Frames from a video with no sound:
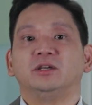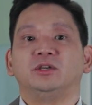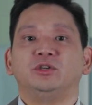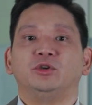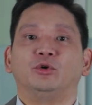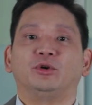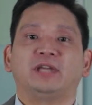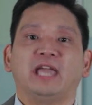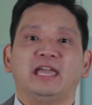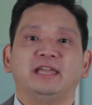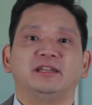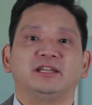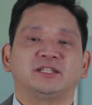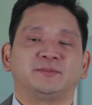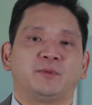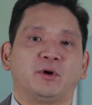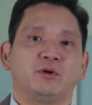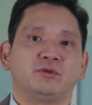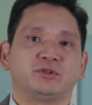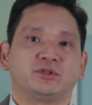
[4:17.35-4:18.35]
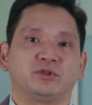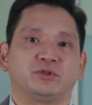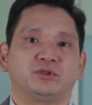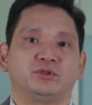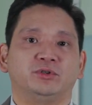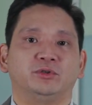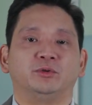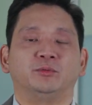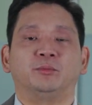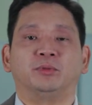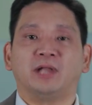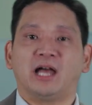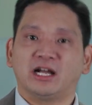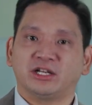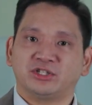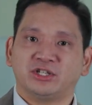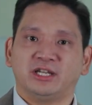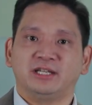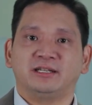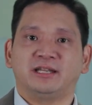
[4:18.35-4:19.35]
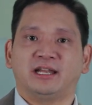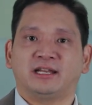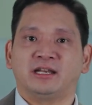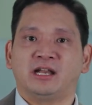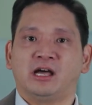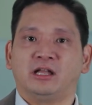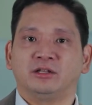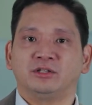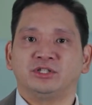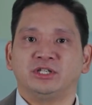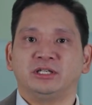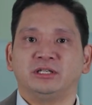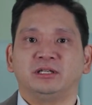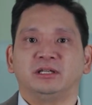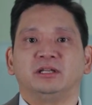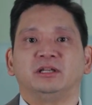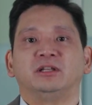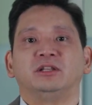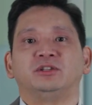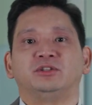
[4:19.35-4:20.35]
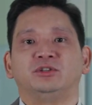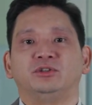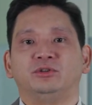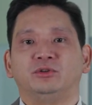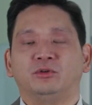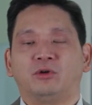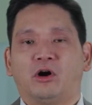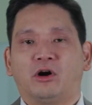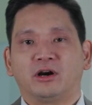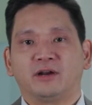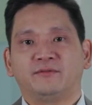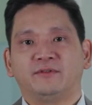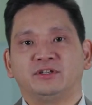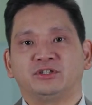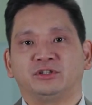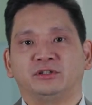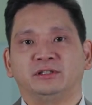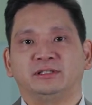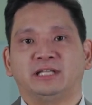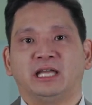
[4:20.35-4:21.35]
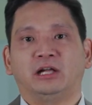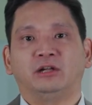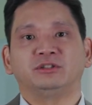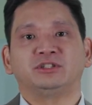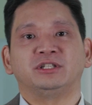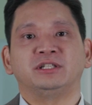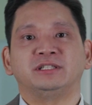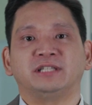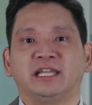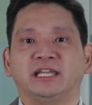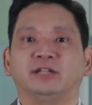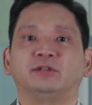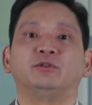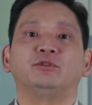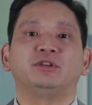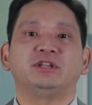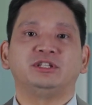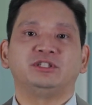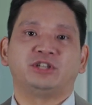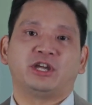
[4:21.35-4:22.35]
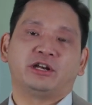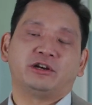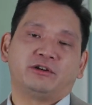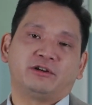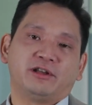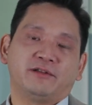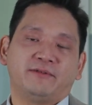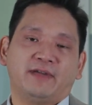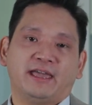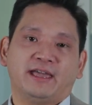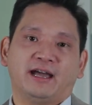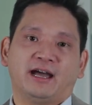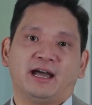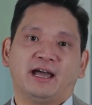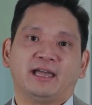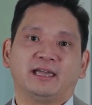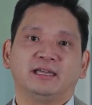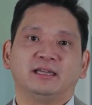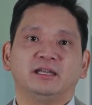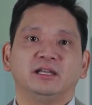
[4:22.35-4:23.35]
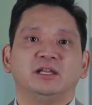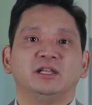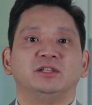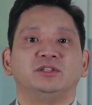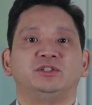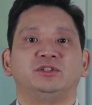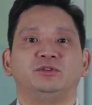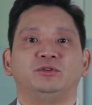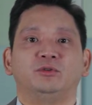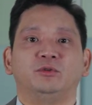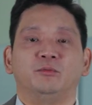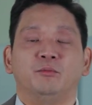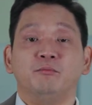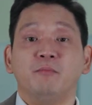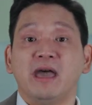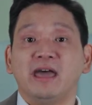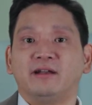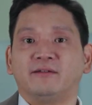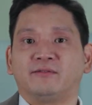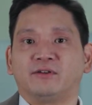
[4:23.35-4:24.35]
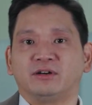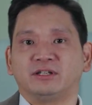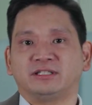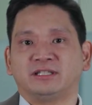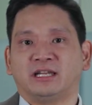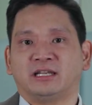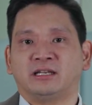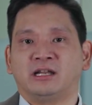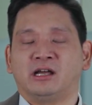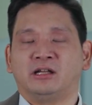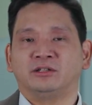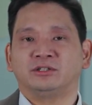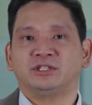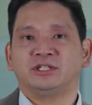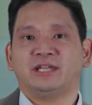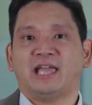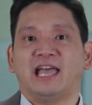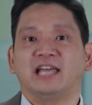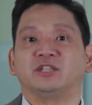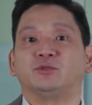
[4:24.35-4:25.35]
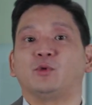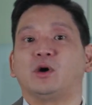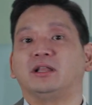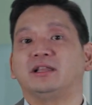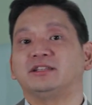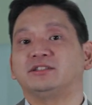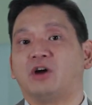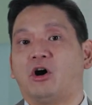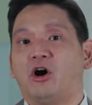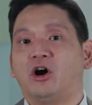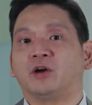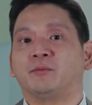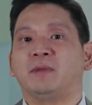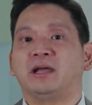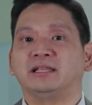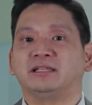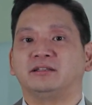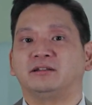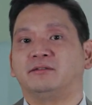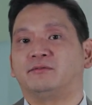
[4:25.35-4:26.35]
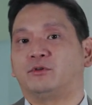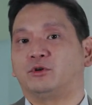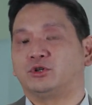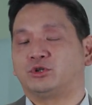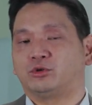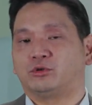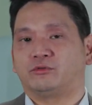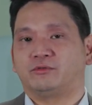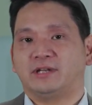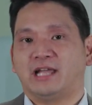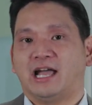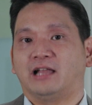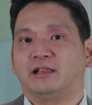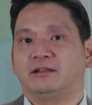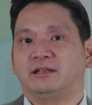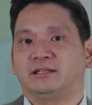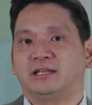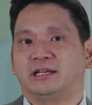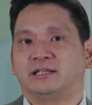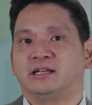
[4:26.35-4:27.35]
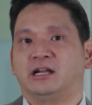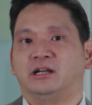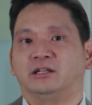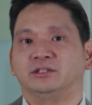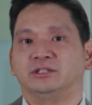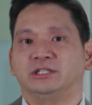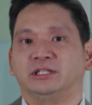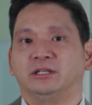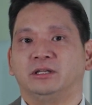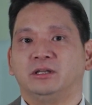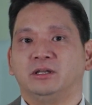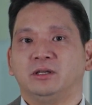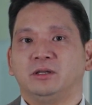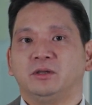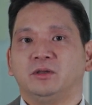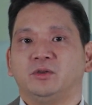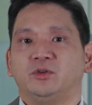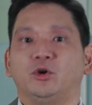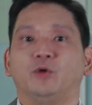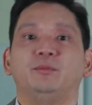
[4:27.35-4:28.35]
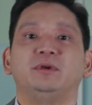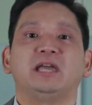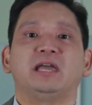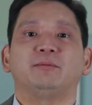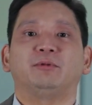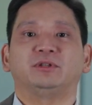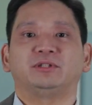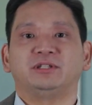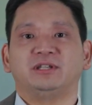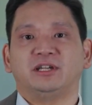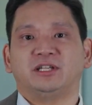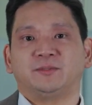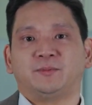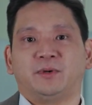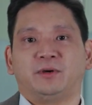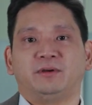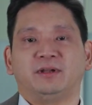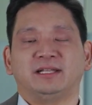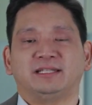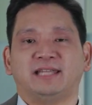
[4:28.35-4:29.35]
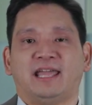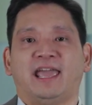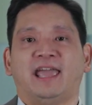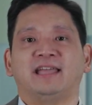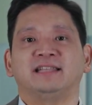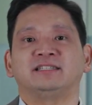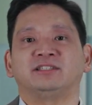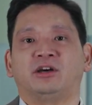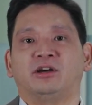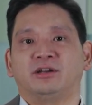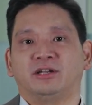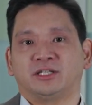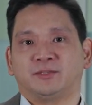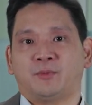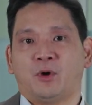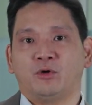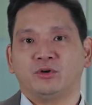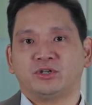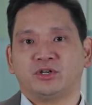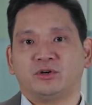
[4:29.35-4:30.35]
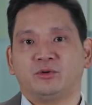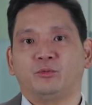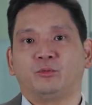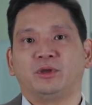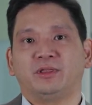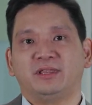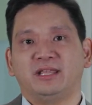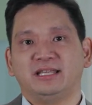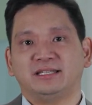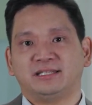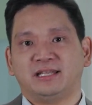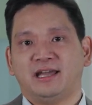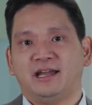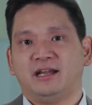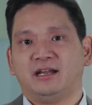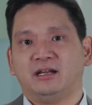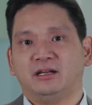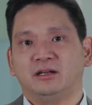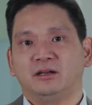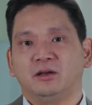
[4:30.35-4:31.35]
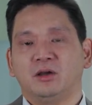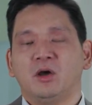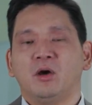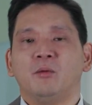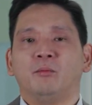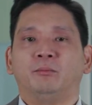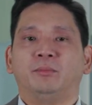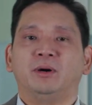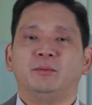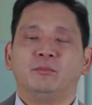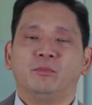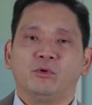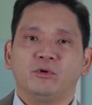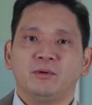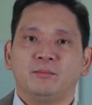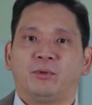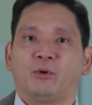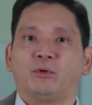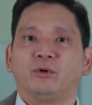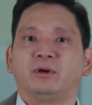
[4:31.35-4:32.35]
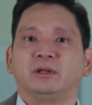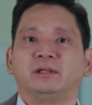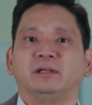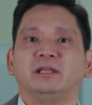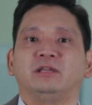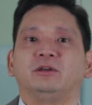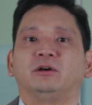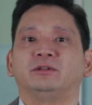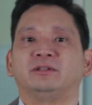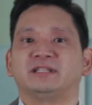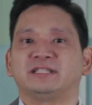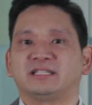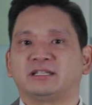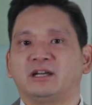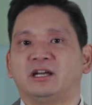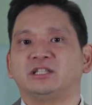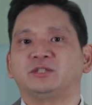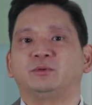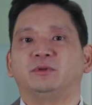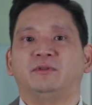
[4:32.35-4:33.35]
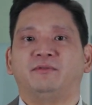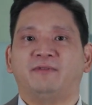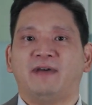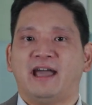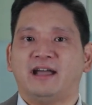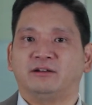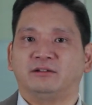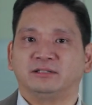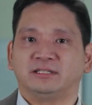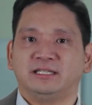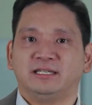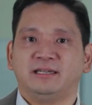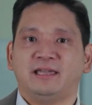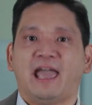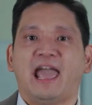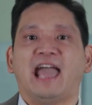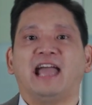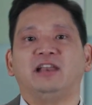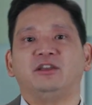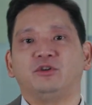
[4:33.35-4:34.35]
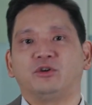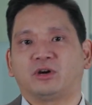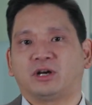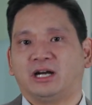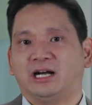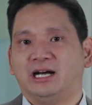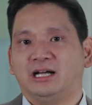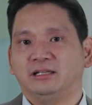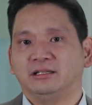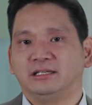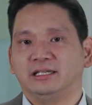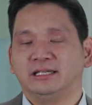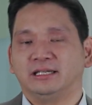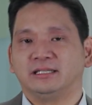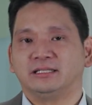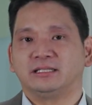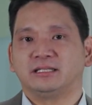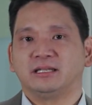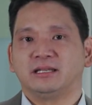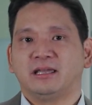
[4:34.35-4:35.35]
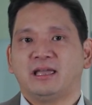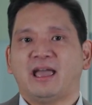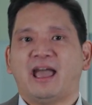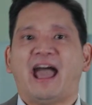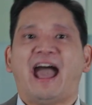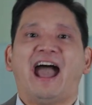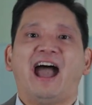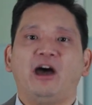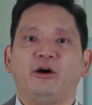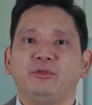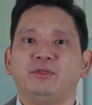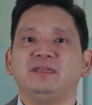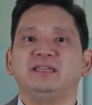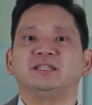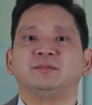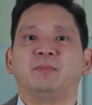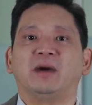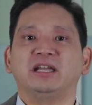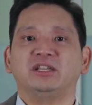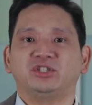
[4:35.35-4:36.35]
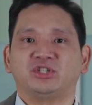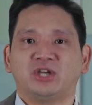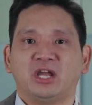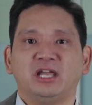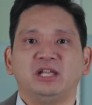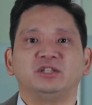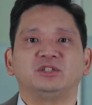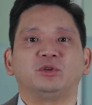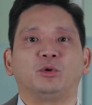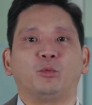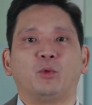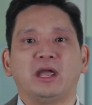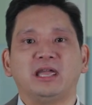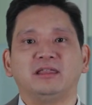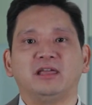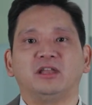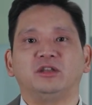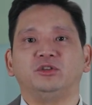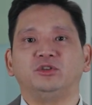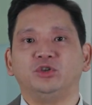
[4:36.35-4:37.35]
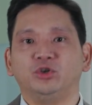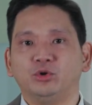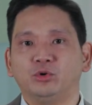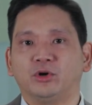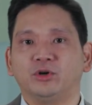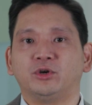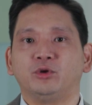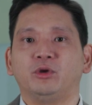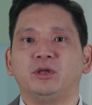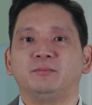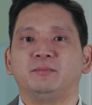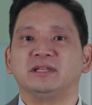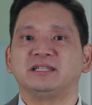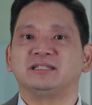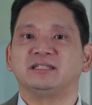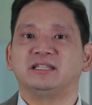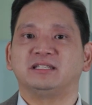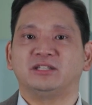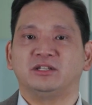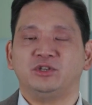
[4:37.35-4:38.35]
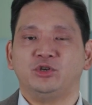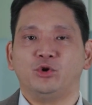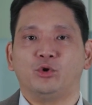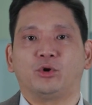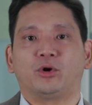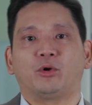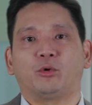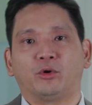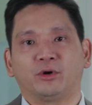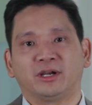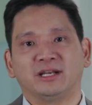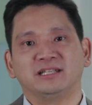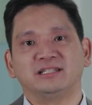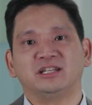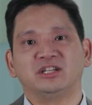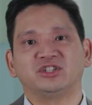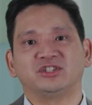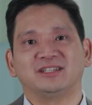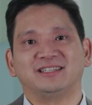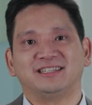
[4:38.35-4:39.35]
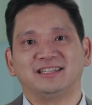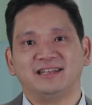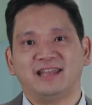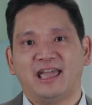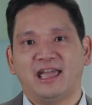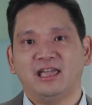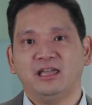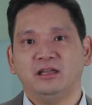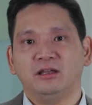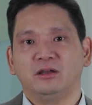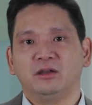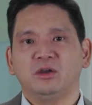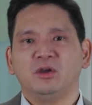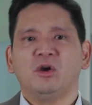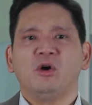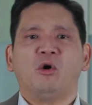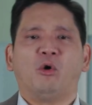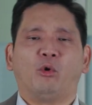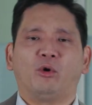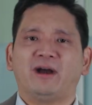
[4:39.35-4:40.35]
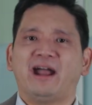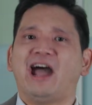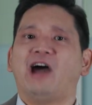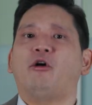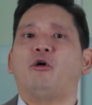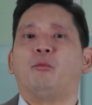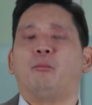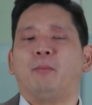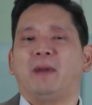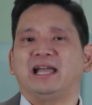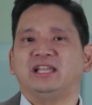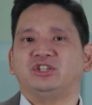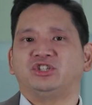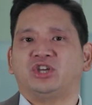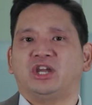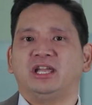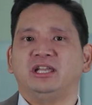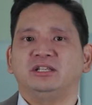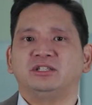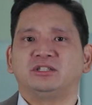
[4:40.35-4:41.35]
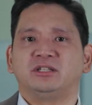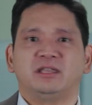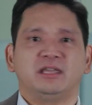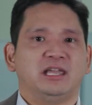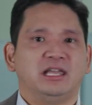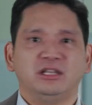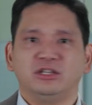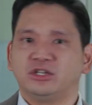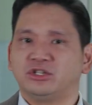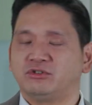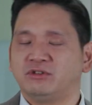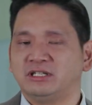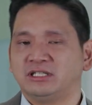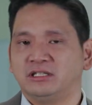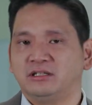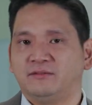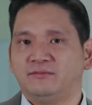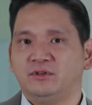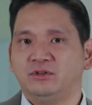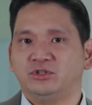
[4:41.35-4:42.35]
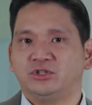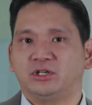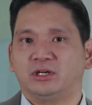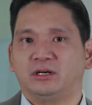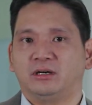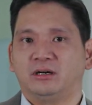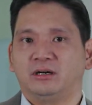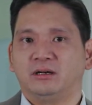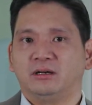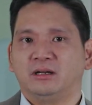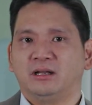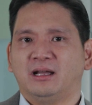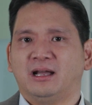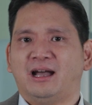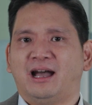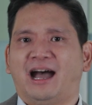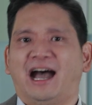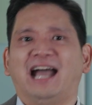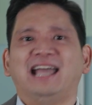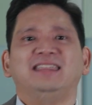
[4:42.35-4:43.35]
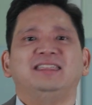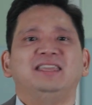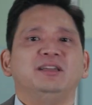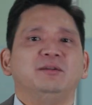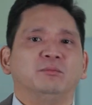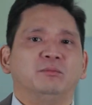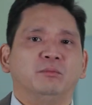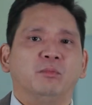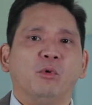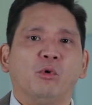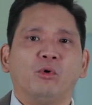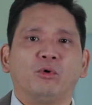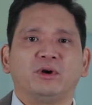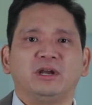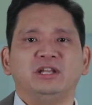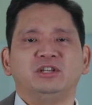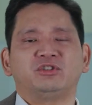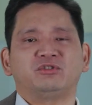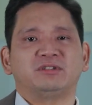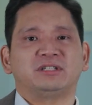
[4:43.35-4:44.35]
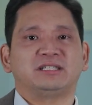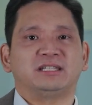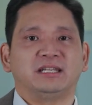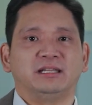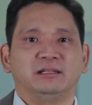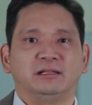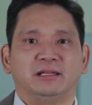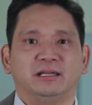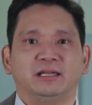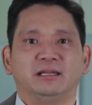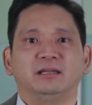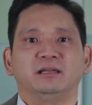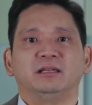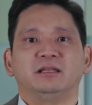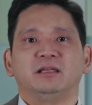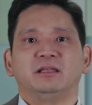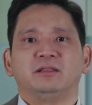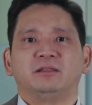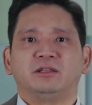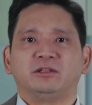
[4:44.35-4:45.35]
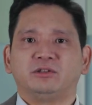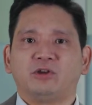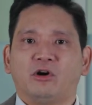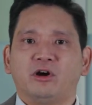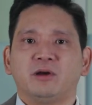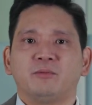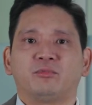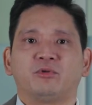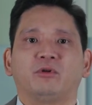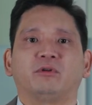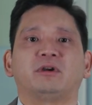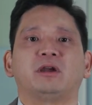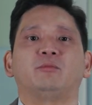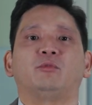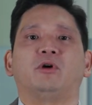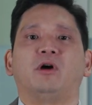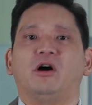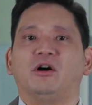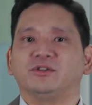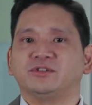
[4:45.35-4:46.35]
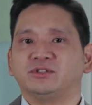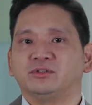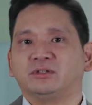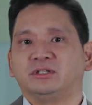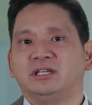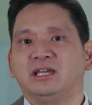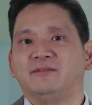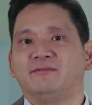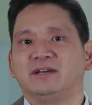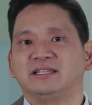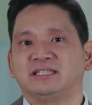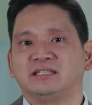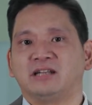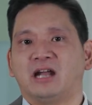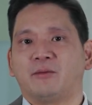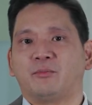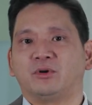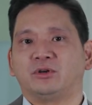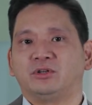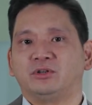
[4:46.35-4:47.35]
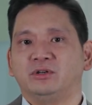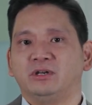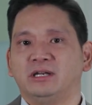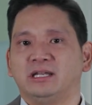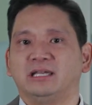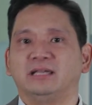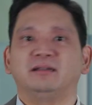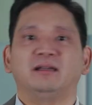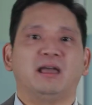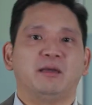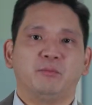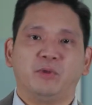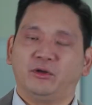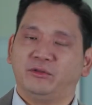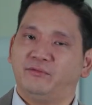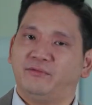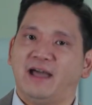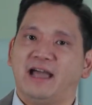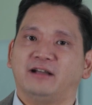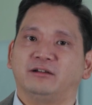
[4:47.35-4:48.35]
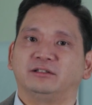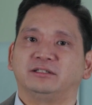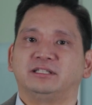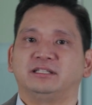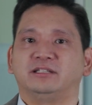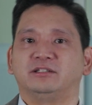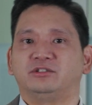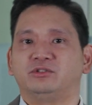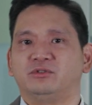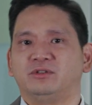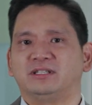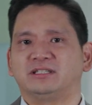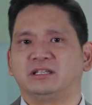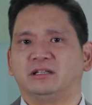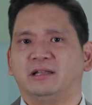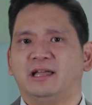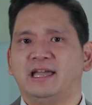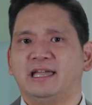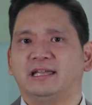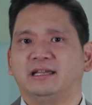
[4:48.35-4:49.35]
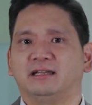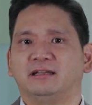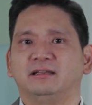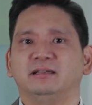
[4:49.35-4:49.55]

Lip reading: You'll gain exposure to blockchain technology, to artificial intelligence, including generative AI, to metaverse technology, as well as augmented and virtual reality technology. You'll be able to experience hands-on exposure with these tech, but more importantly, you'll discuss with faculty and your colleagues how these might change the way that you are doing business in your organization today, or how it might change the industries in the future. I think more interestingly, the Darden program will also give us an opportunity, and both faculty and students alike,